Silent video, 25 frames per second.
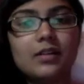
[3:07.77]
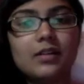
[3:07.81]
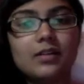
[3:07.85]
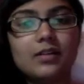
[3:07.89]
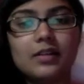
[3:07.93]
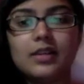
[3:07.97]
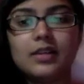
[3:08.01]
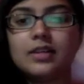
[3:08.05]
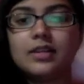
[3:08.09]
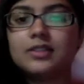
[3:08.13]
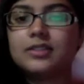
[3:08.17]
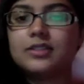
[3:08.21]

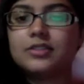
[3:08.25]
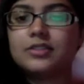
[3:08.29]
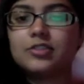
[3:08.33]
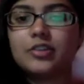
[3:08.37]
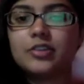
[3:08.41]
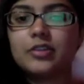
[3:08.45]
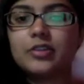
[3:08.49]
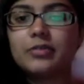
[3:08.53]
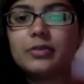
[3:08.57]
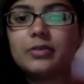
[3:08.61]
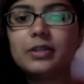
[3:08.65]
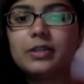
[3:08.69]
Ladies and
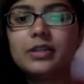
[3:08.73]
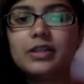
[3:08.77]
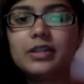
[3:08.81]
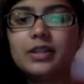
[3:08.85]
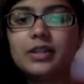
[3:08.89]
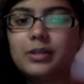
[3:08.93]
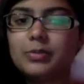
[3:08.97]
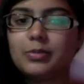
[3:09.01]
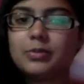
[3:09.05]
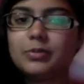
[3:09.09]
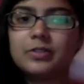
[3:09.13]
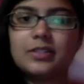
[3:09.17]
gentlemen,
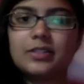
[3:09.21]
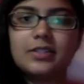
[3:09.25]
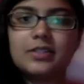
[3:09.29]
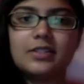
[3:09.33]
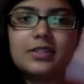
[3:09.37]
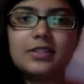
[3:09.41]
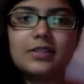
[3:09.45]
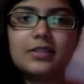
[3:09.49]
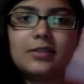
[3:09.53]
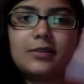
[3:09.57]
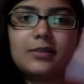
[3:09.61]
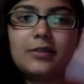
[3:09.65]
I present
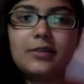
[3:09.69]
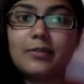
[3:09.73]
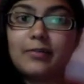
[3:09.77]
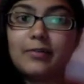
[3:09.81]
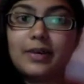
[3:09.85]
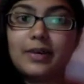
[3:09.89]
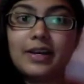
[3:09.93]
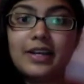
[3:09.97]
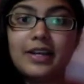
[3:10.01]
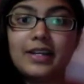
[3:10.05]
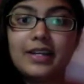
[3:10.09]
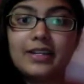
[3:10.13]
to you the
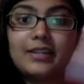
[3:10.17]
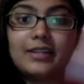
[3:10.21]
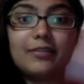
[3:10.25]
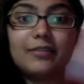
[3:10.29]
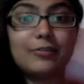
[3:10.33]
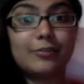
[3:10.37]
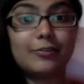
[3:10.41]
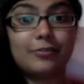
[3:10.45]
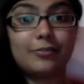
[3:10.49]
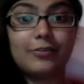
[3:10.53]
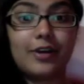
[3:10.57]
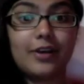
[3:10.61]
mind of
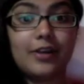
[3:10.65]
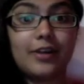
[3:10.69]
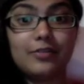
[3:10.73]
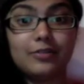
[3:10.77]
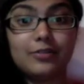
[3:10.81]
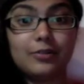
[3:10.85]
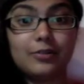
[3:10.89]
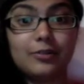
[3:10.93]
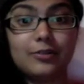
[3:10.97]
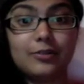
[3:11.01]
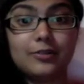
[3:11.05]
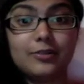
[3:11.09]
a
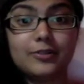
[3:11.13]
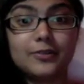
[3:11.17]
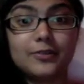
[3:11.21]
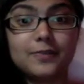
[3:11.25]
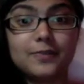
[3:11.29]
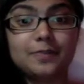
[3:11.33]
5-year-old.